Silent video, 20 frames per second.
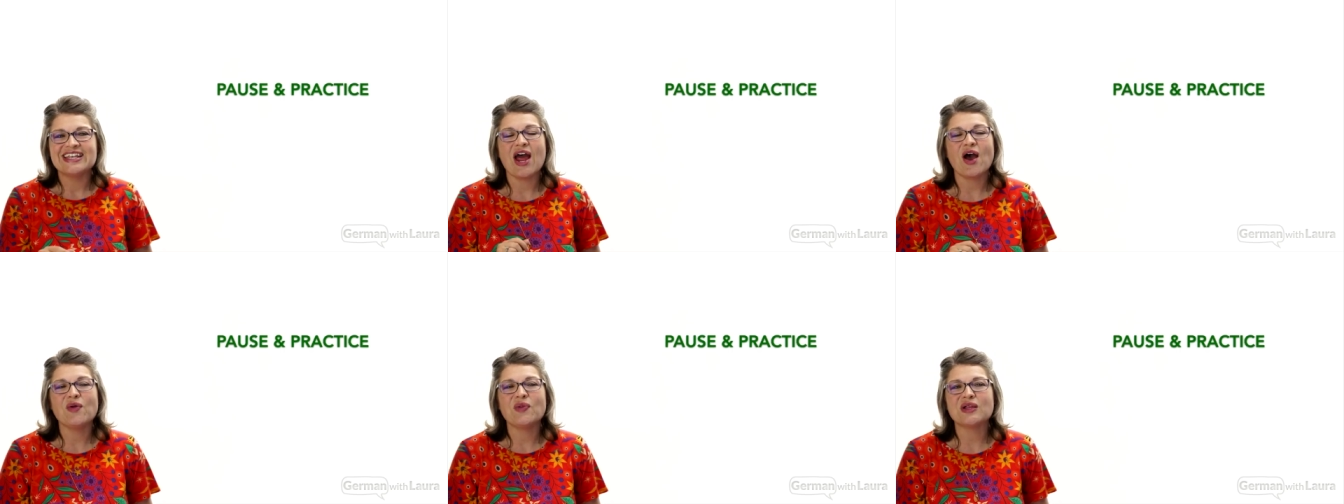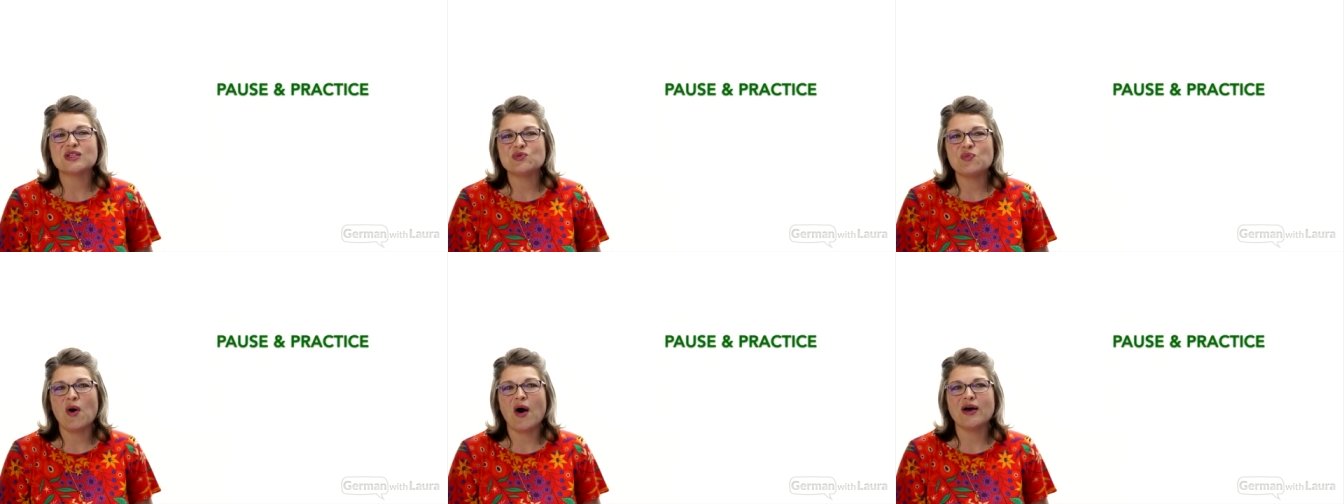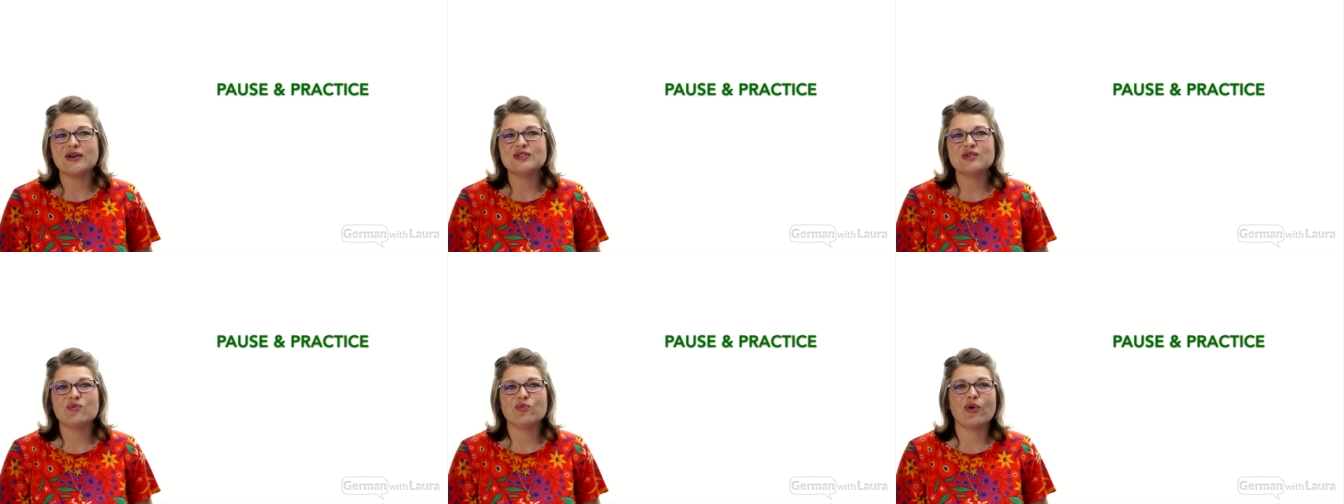Now let's
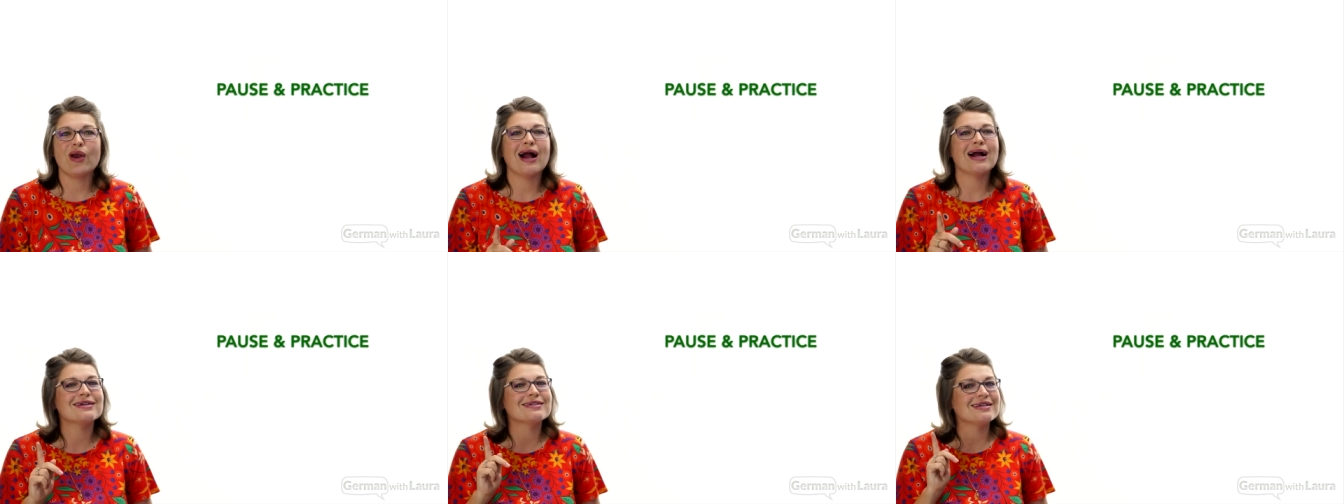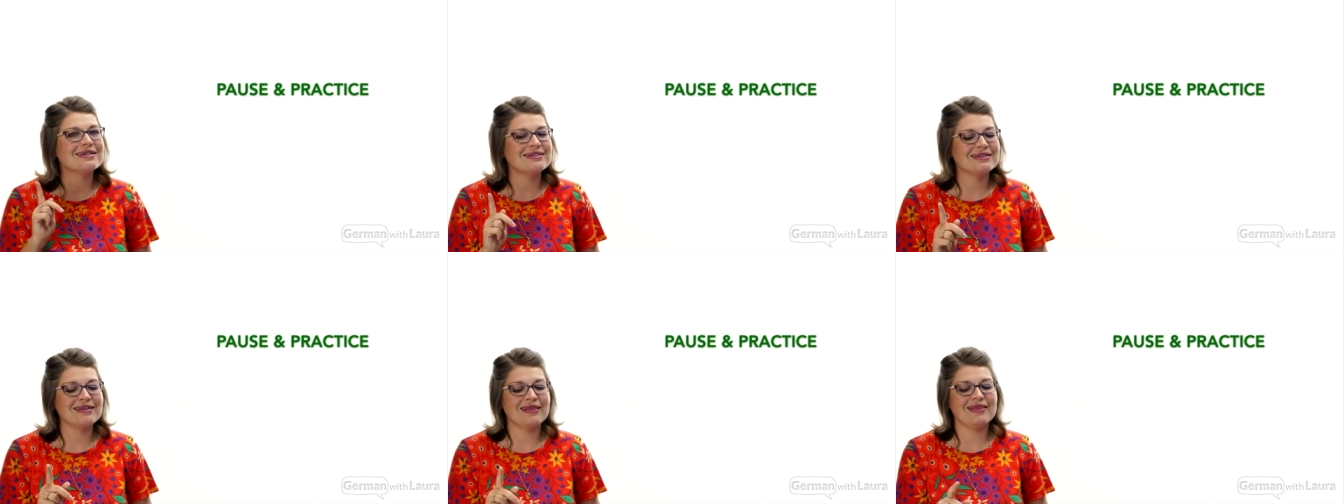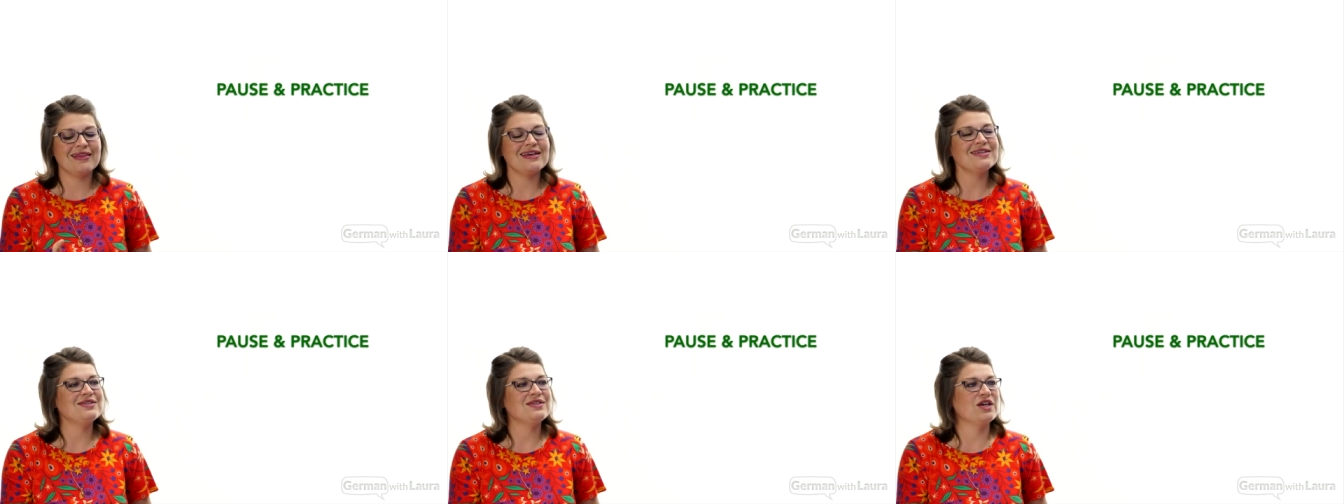pause and practice
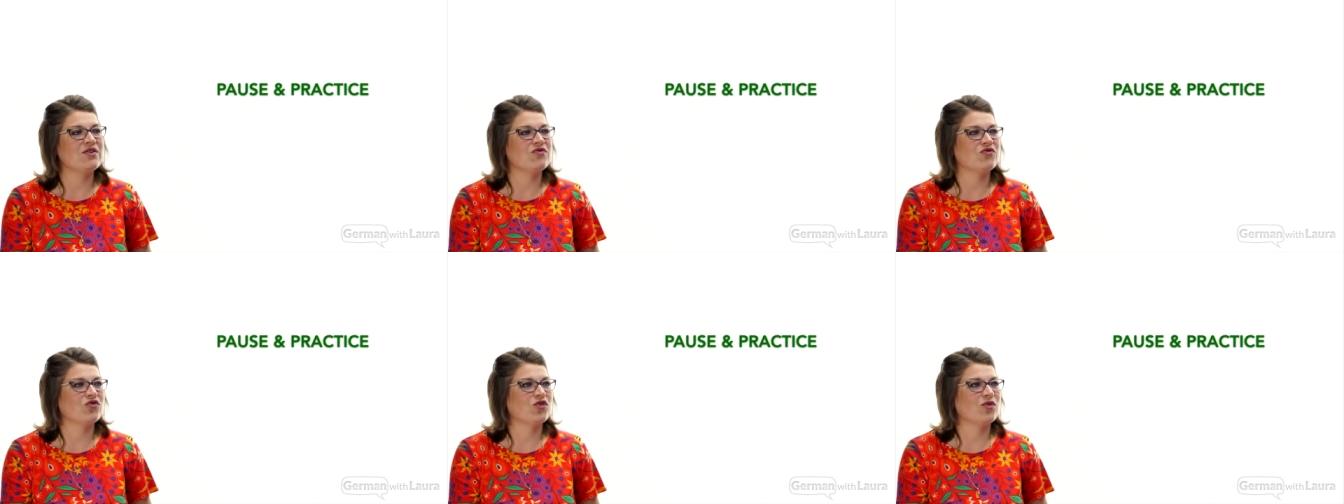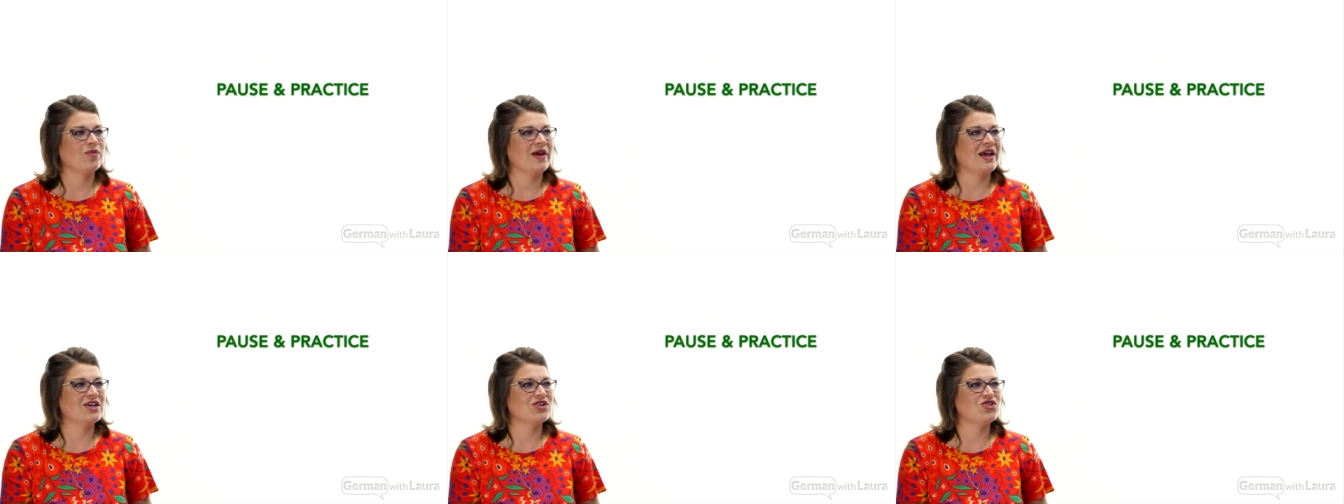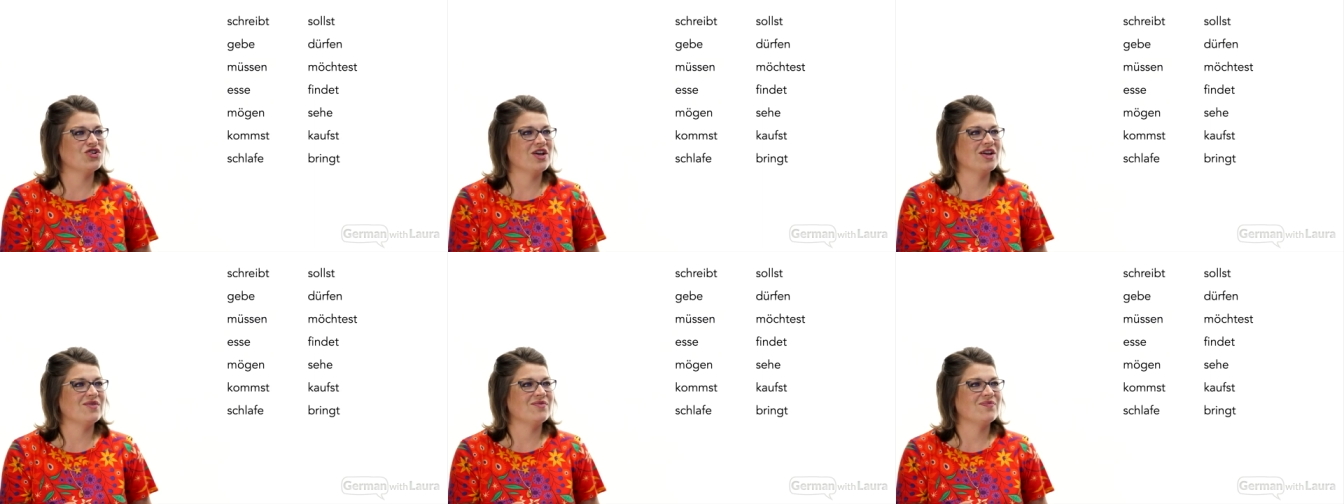this
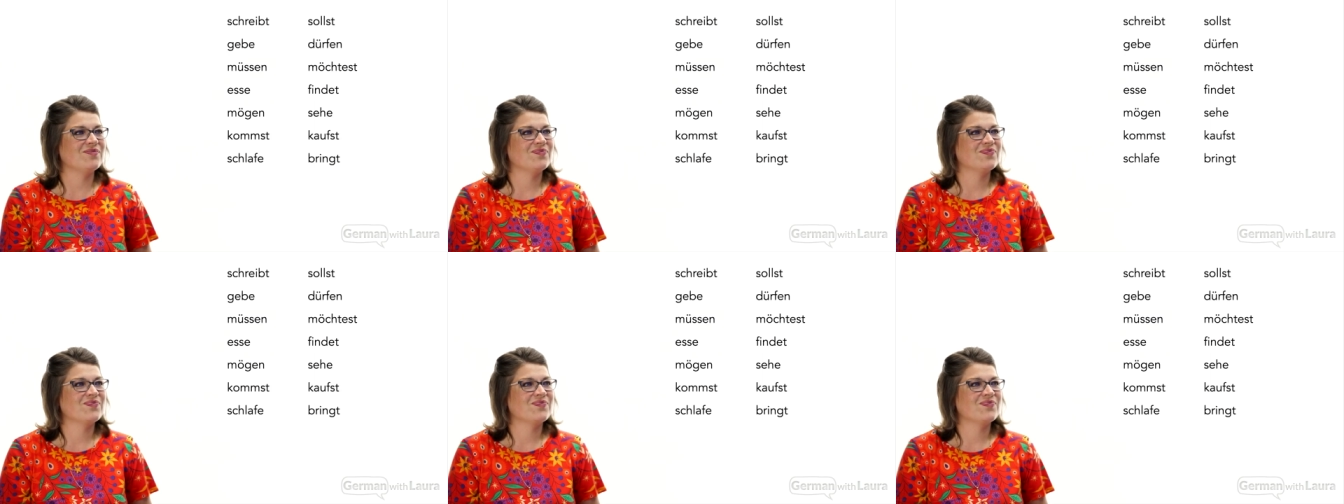information.